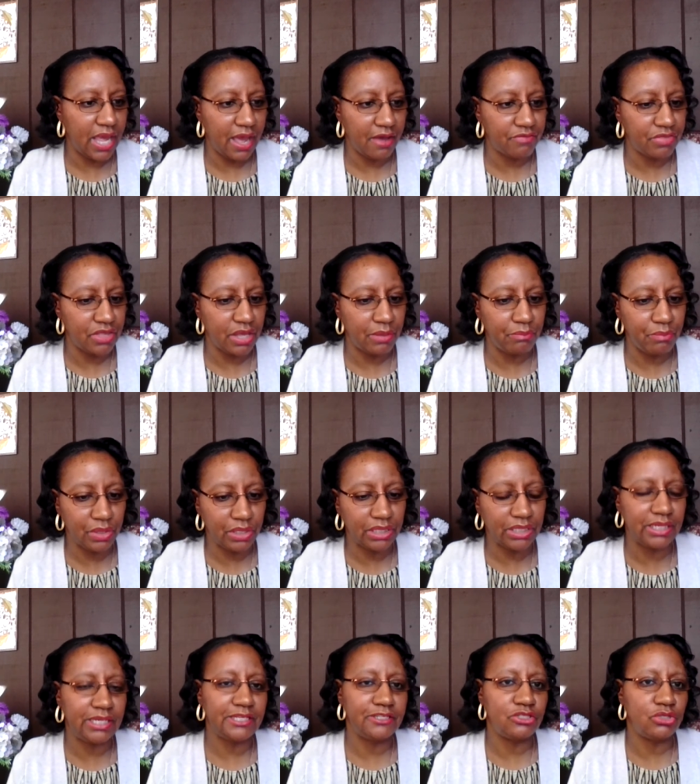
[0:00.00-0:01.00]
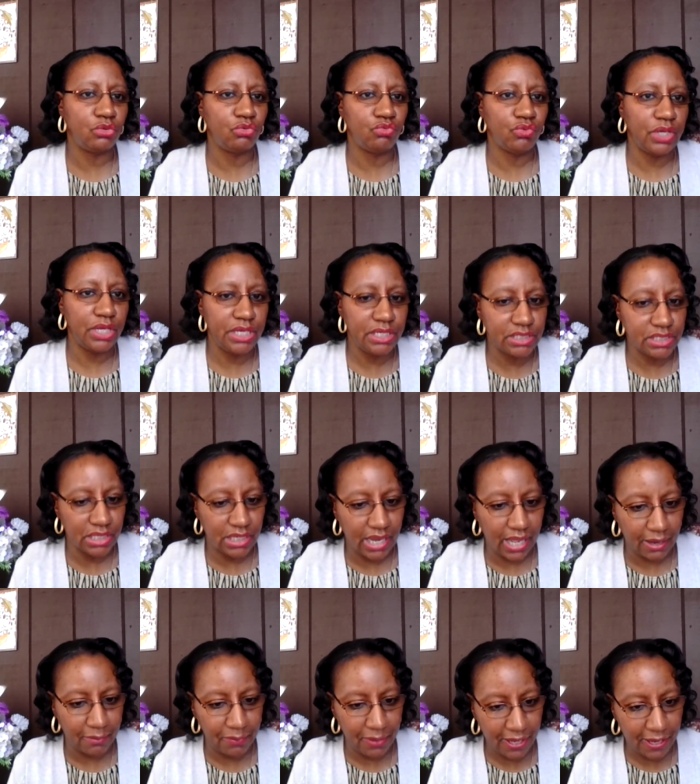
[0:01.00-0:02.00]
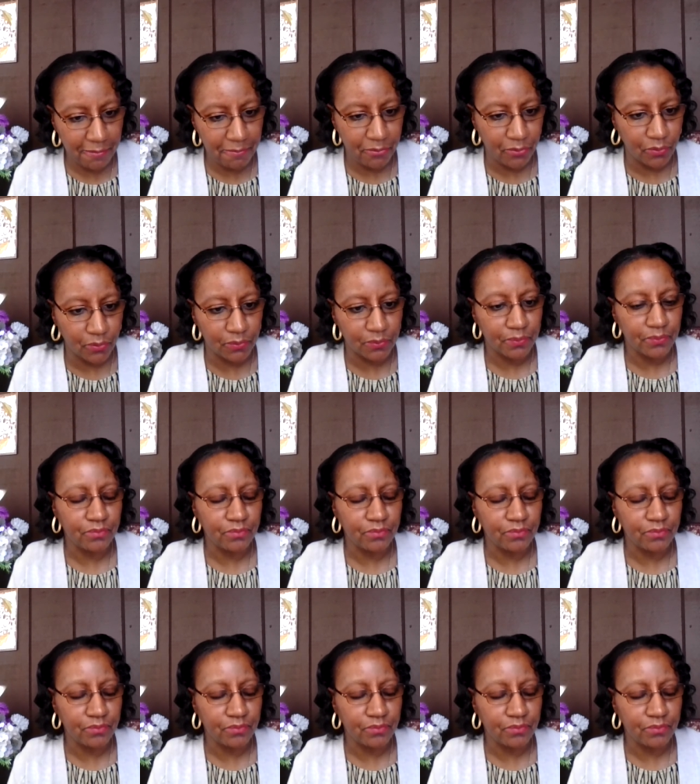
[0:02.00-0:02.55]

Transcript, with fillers: have the ability to reason like people.